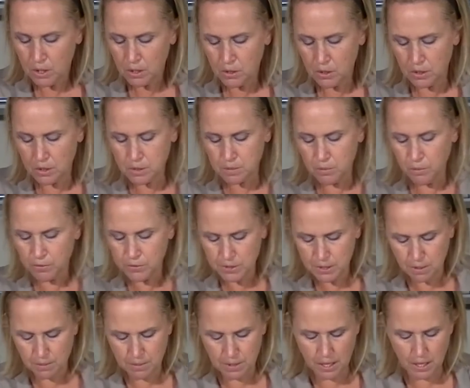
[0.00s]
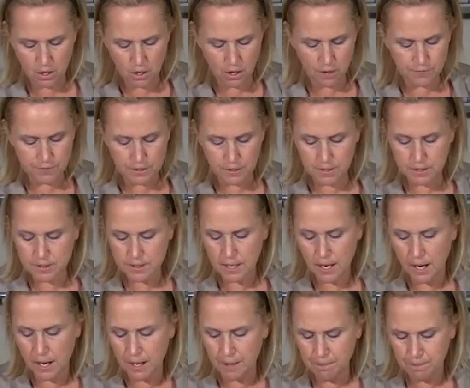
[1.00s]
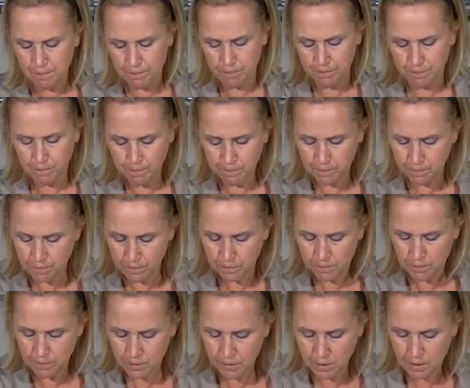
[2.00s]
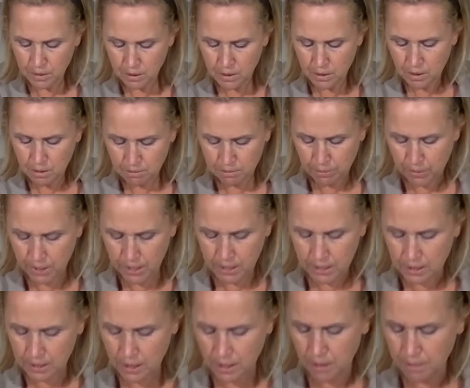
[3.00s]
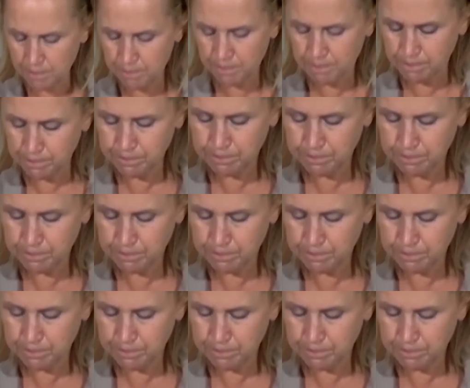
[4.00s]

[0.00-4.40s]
let's move some of that off to the side. Break it up.